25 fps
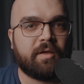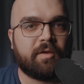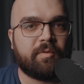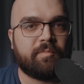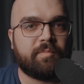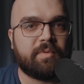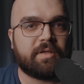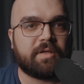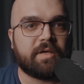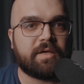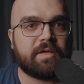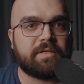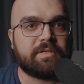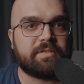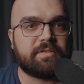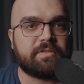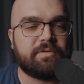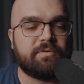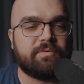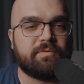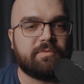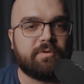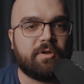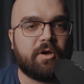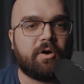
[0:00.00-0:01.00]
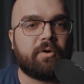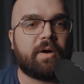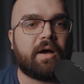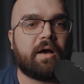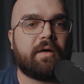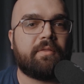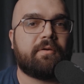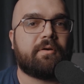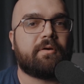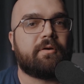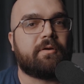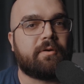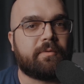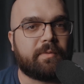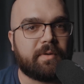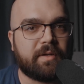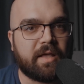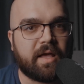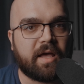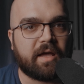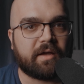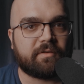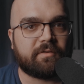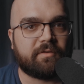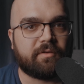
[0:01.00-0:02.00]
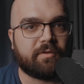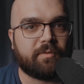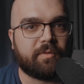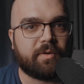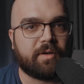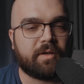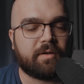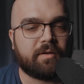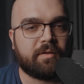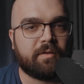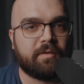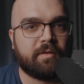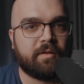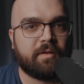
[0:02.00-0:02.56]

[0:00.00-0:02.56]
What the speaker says: because you know how they're going to react to it.